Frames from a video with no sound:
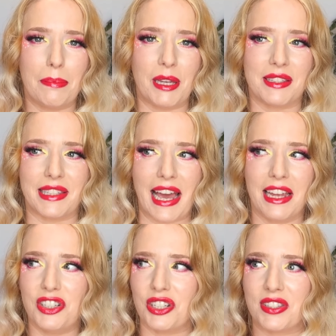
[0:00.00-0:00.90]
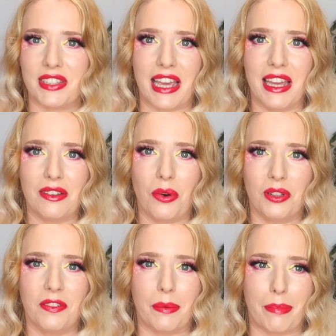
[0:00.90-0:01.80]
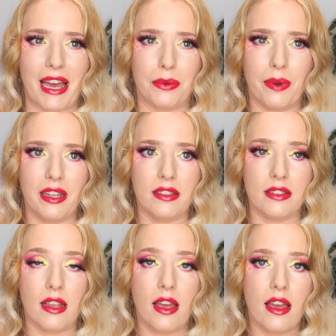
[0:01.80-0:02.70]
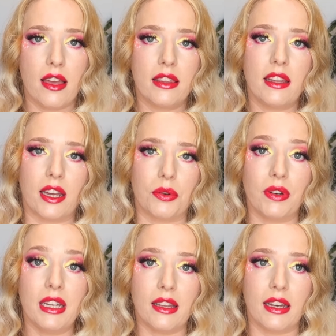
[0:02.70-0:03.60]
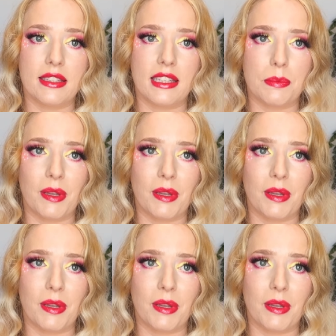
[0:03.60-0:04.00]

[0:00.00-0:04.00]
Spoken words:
bit sad just seeing all of the bad ones, and then I realized it's